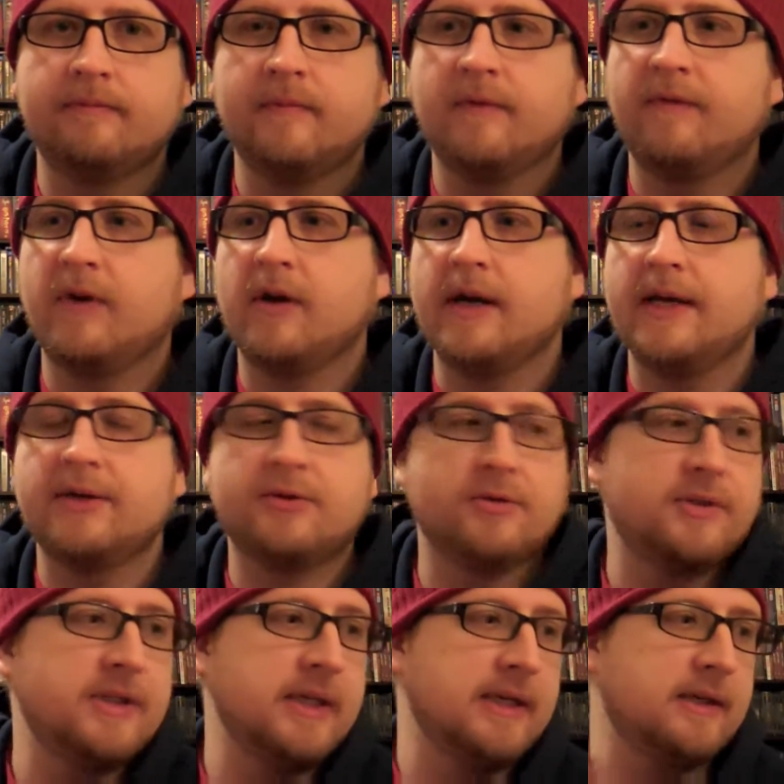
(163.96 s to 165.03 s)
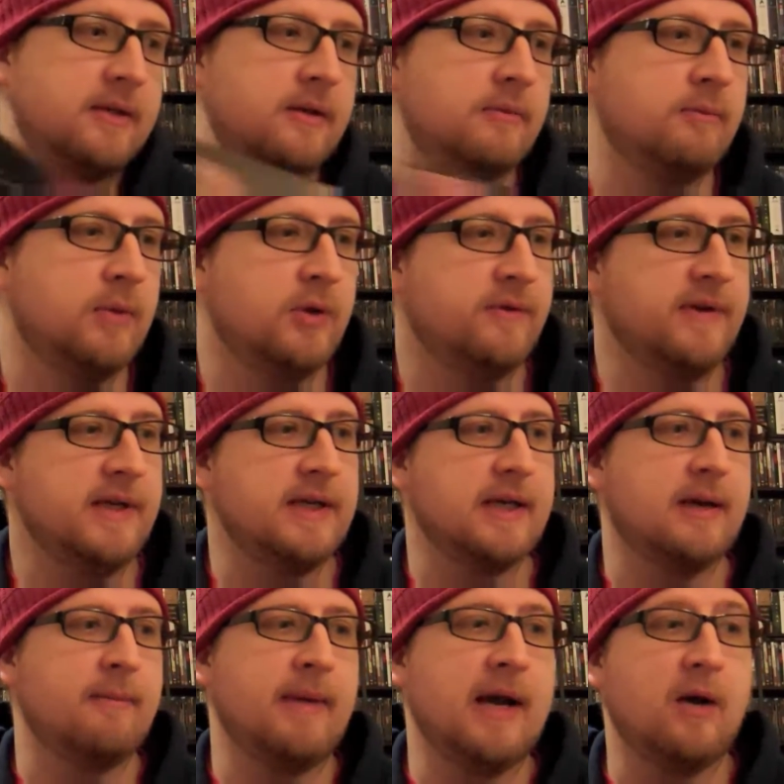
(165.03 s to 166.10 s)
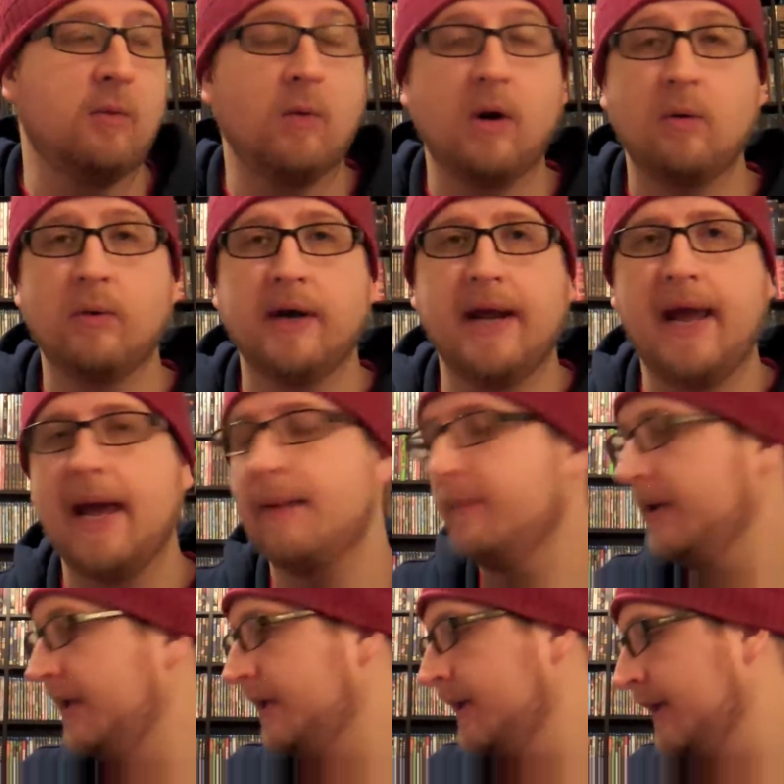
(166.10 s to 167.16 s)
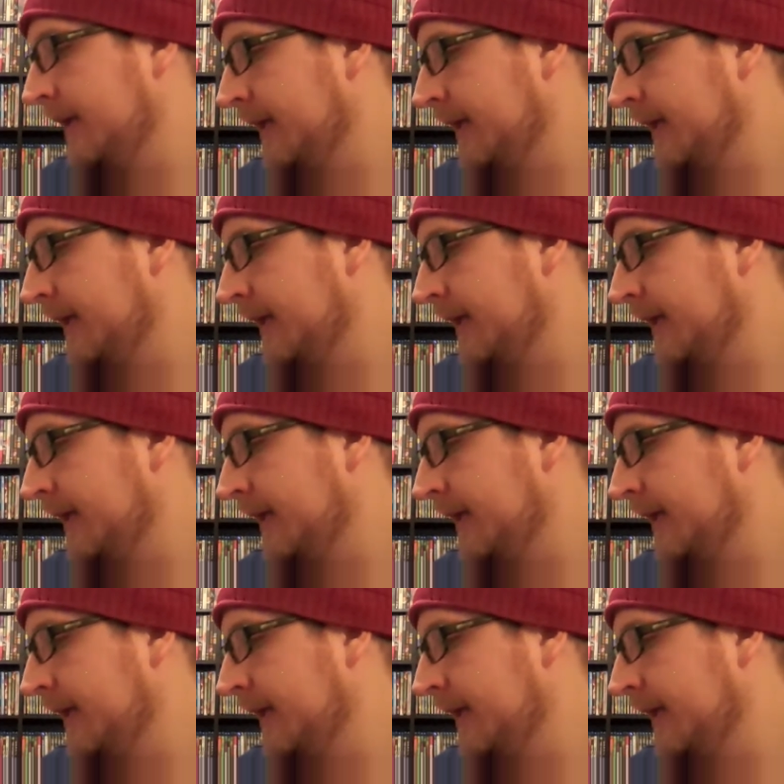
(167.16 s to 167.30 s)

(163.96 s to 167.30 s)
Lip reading: Very interesting movie about what would have happened